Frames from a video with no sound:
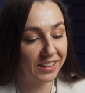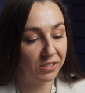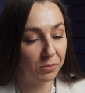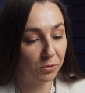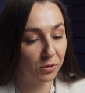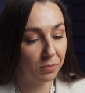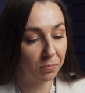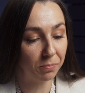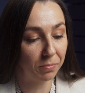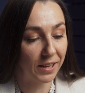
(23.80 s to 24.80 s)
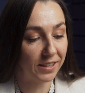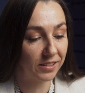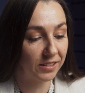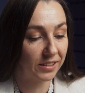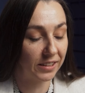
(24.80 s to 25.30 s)
even more
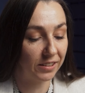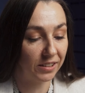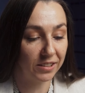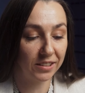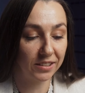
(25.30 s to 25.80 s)
pleasant and